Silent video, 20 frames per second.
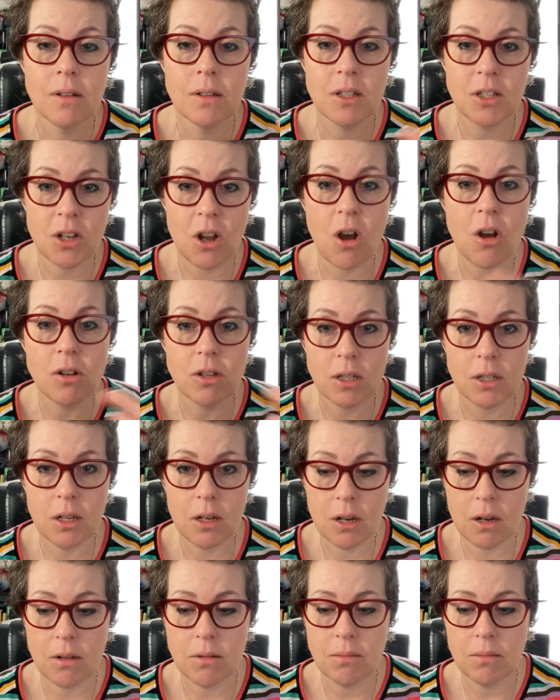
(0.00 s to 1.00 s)
start
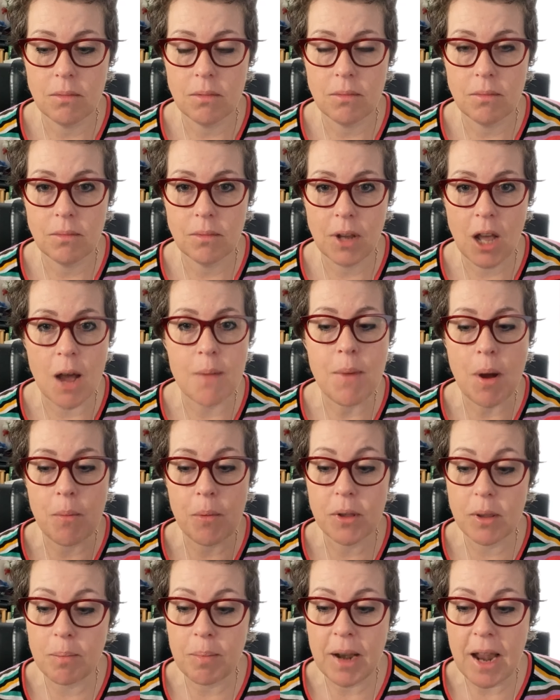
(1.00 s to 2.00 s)
to come
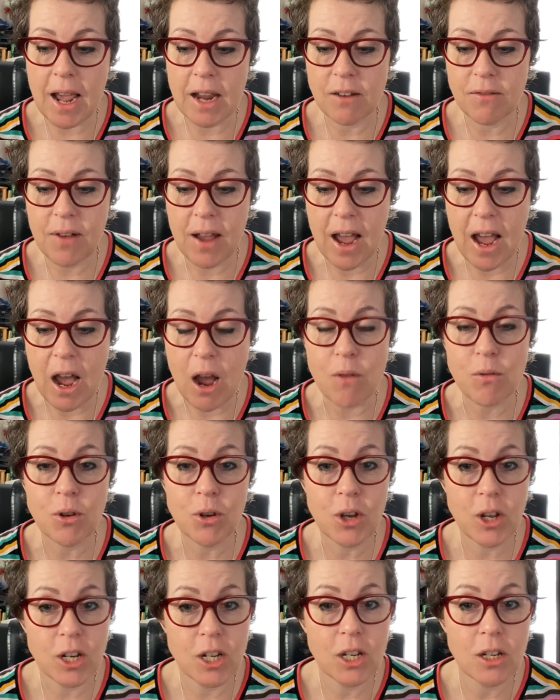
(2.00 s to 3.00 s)
up with a plan of how
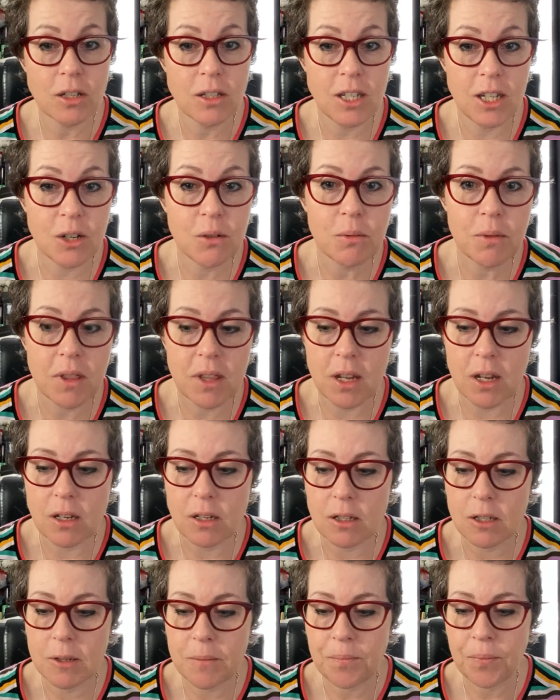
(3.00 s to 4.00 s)
you're going to deal with
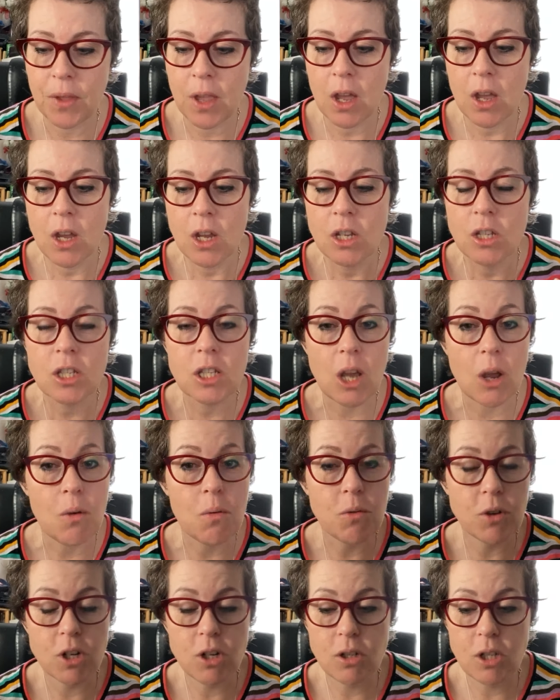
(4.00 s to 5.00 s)
this. So I
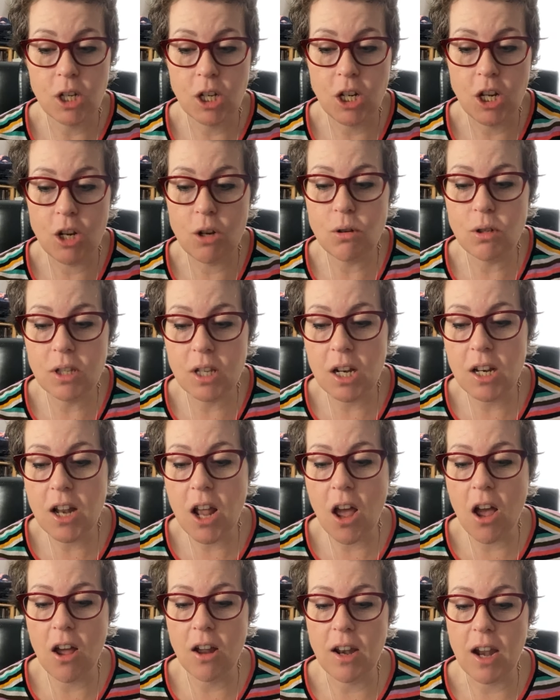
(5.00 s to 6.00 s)
want you to use the
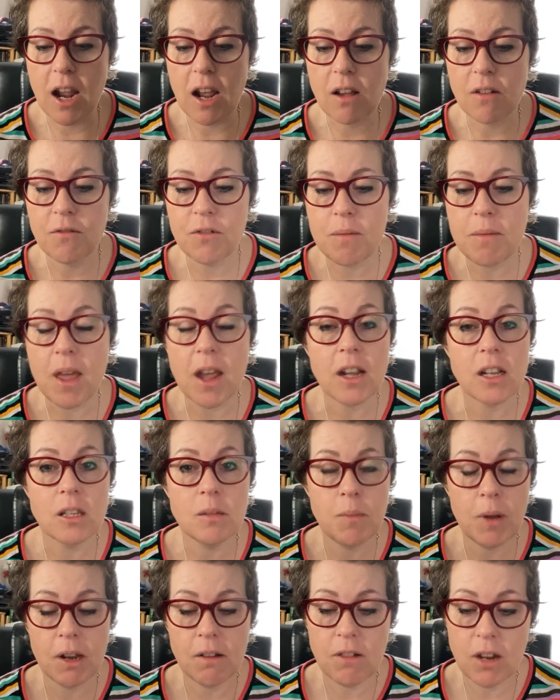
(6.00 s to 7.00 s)
learning from that
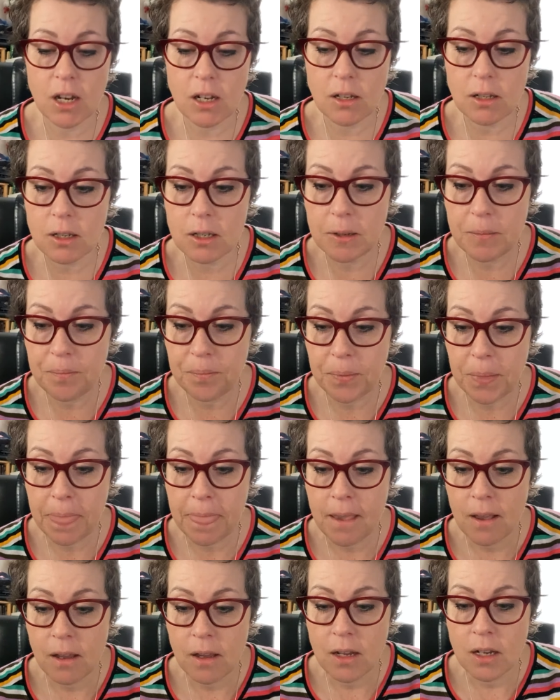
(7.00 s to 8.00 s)
experience
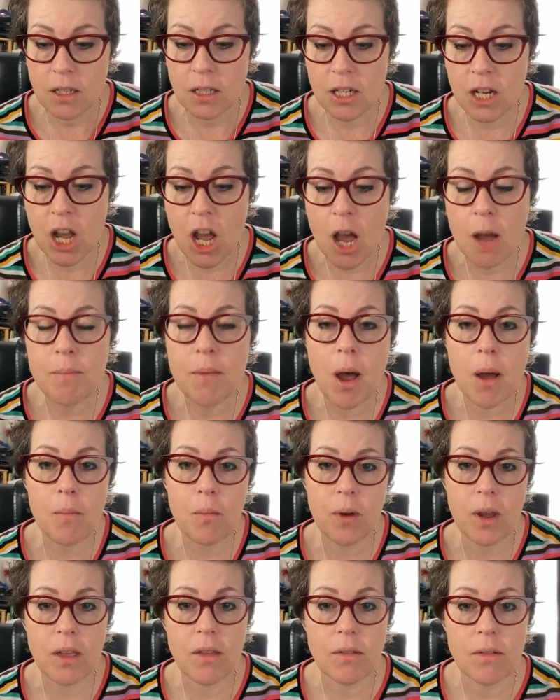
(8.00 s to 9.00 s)
to come
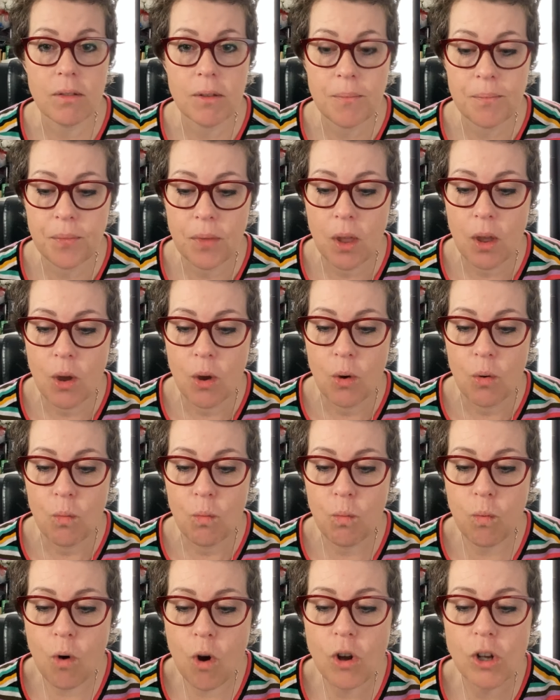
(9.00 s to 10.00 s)
up with
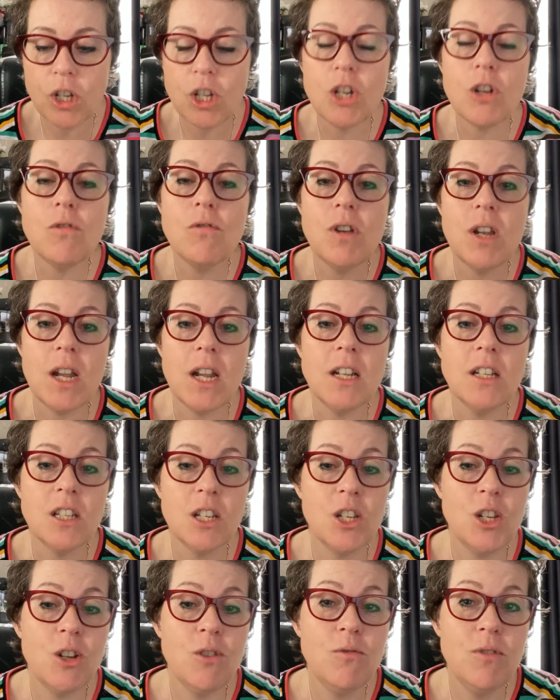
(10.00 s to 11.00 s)
what you need
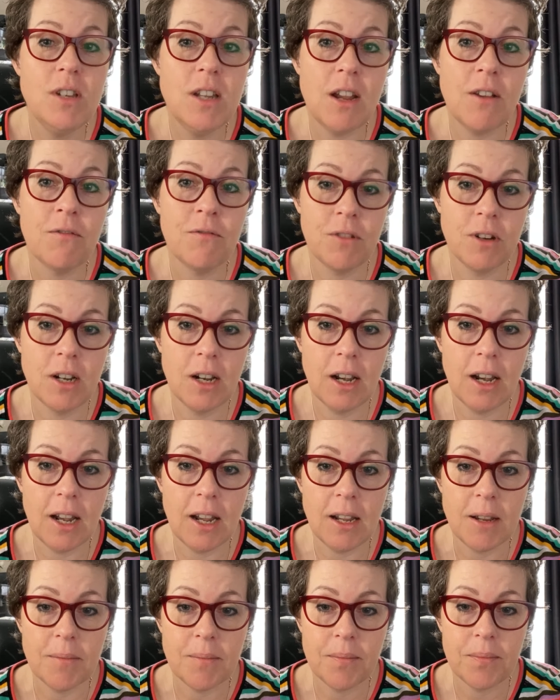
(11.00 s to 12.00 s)
to do
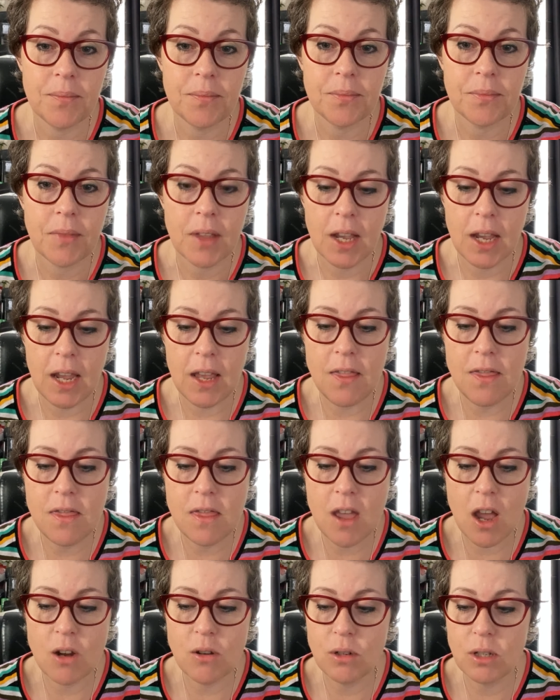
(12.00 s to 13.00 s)
differently
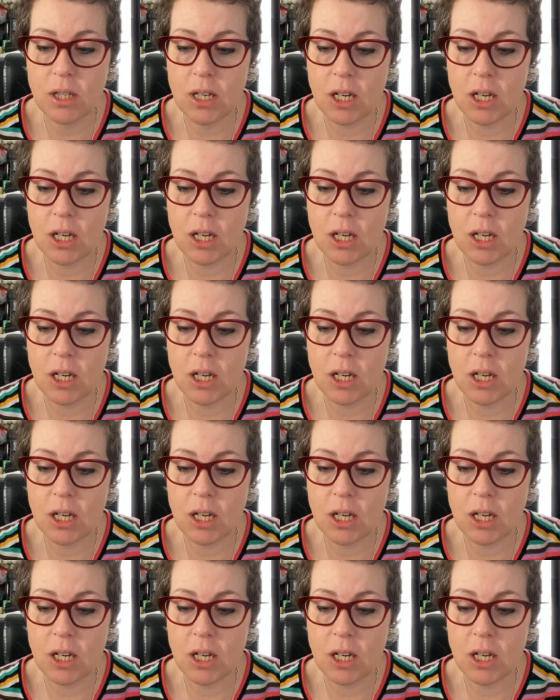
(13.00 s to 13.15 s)
in those